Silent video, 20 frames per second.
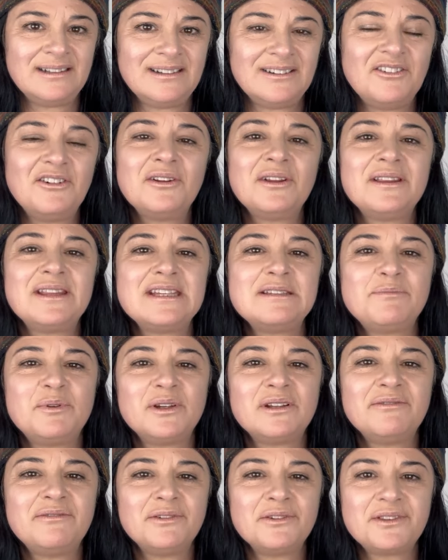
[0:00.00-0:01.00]
All of these
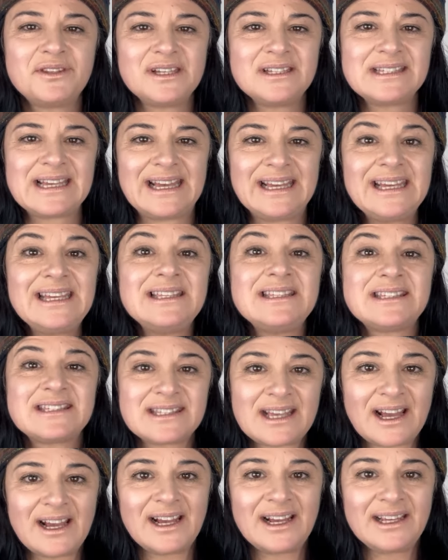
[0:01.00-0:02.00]
beautiful things are
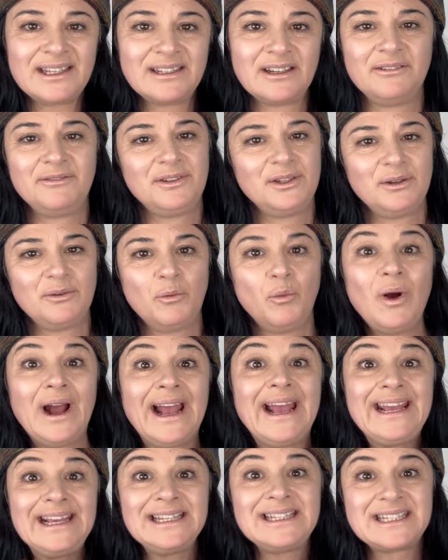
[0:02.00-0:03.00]
inside of you,
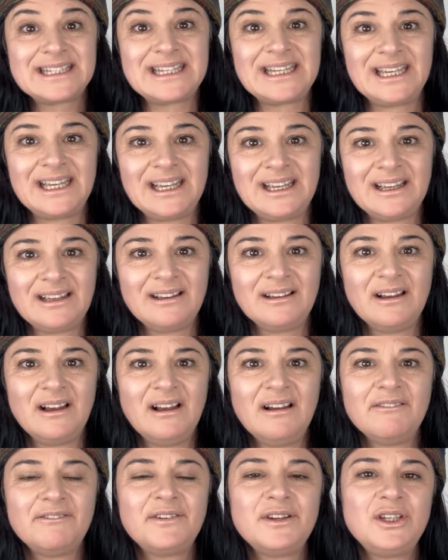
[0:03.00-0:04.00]
waiting
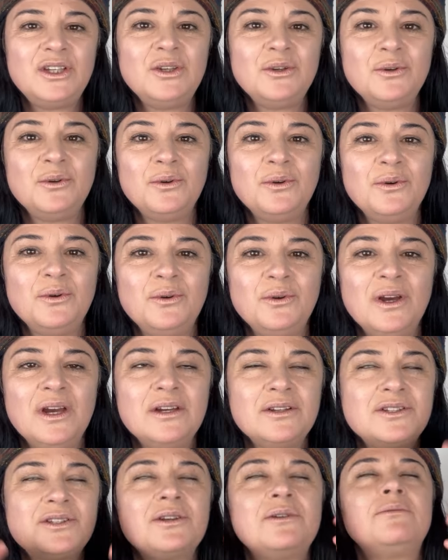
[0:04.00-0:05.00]
for you
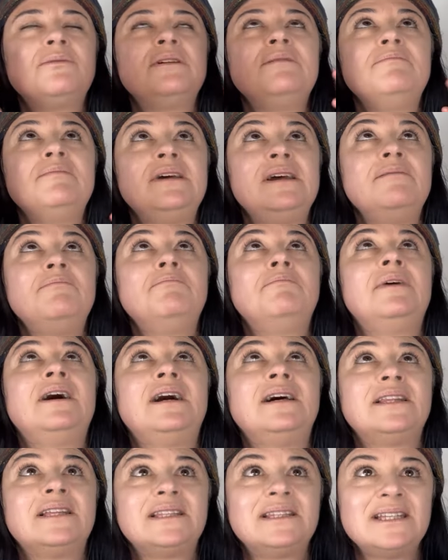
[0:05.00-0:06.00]
to
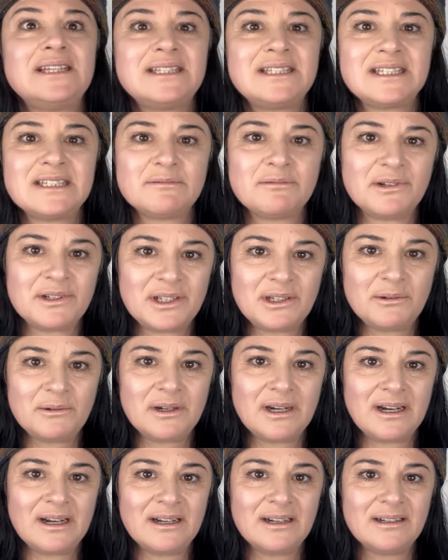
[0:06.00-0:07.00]
remember that this is what you
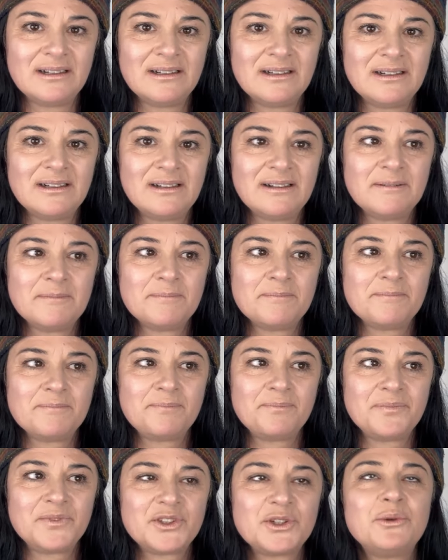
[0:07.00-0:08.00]
are.
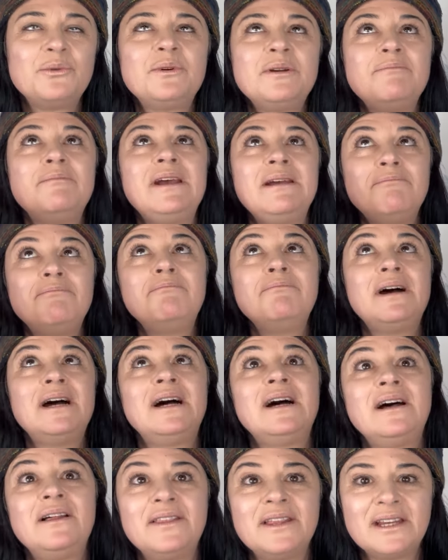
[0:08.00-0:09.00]
To
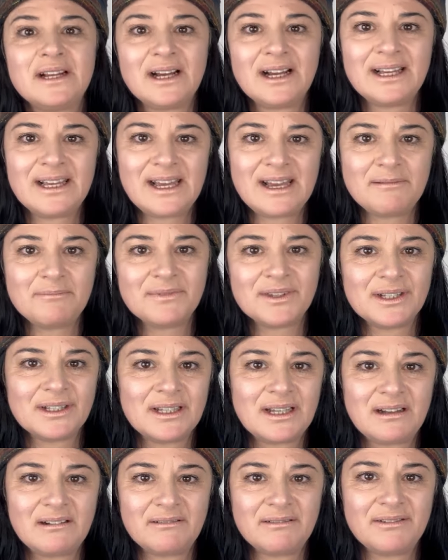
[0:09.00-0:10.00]
remember that I am the
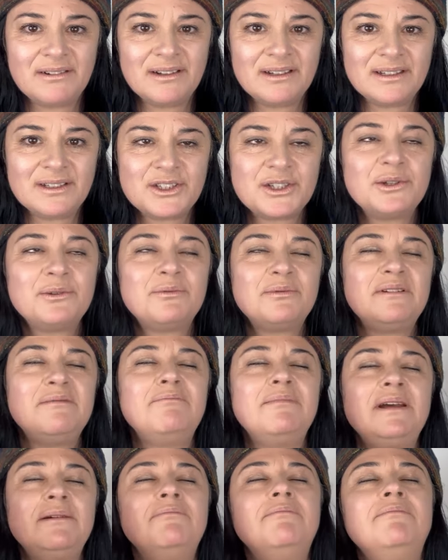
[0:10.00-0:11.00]
love. To
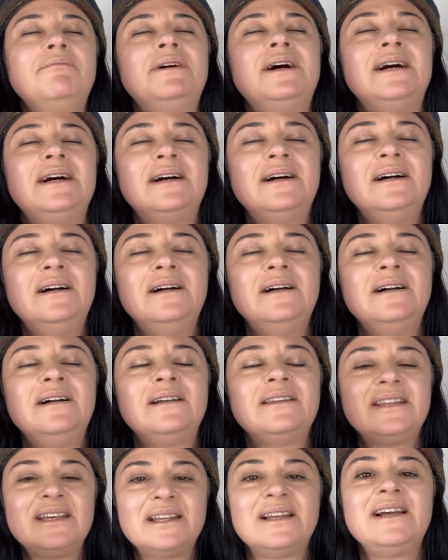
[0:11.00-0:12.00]
remember
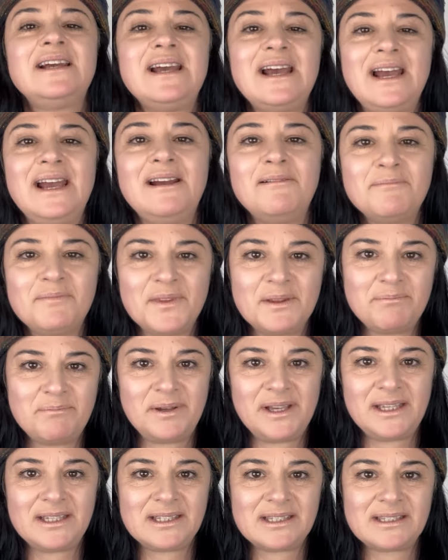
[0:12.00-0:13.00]
that I am the
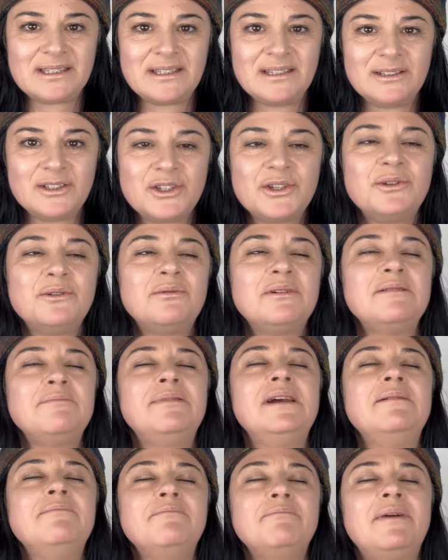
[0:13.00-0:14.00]
peace. To
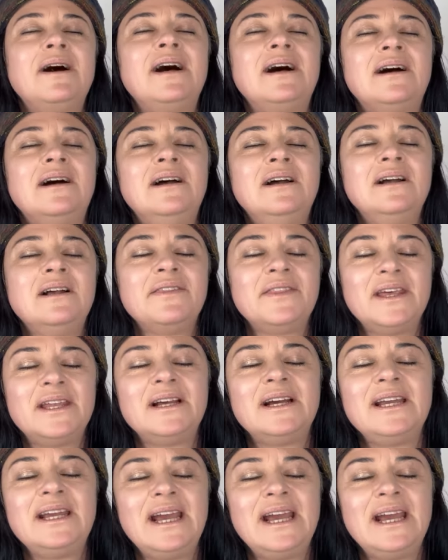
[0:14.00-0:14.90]
remember that I